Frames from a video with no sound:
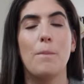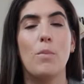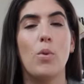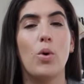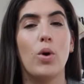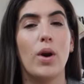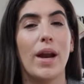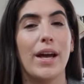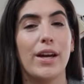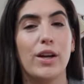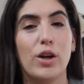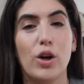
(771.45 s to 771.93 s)

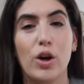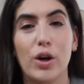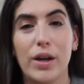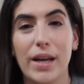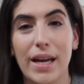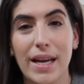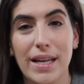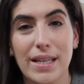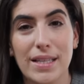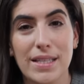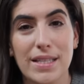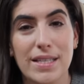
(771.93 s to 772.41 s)
more like
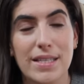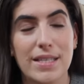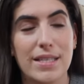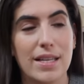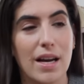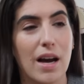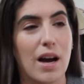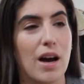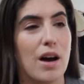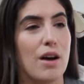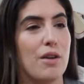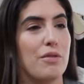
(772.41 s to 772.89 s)
cooking
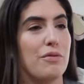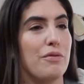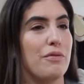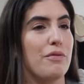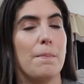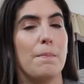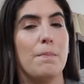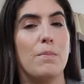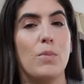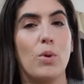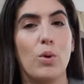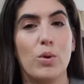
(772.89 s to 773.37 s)

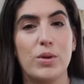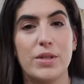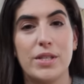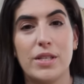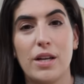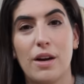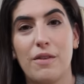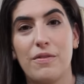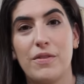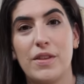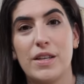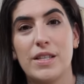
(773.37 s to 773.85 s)
stuff, more
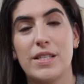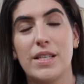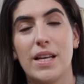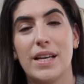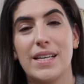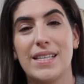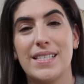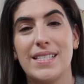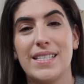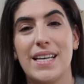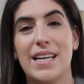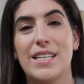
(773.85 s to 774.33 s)
stuff that's
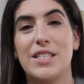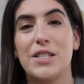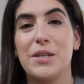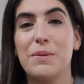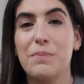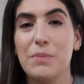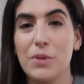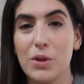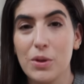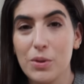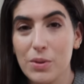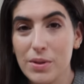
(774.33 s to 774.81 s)
like set
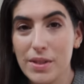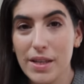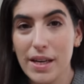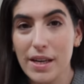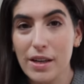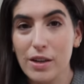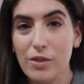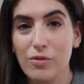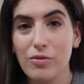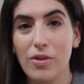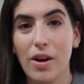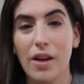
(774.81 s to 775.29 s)
to
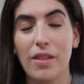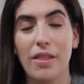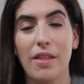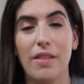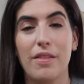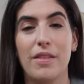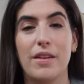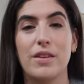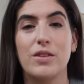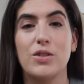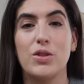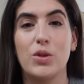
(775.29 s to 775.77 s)
music
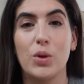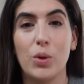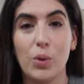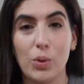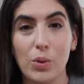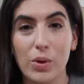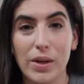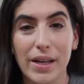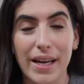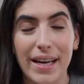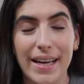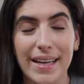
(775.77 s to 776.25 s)
rather than
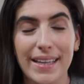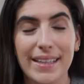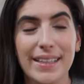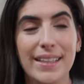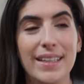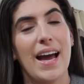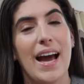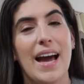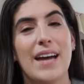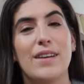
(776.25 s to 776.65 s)
talking.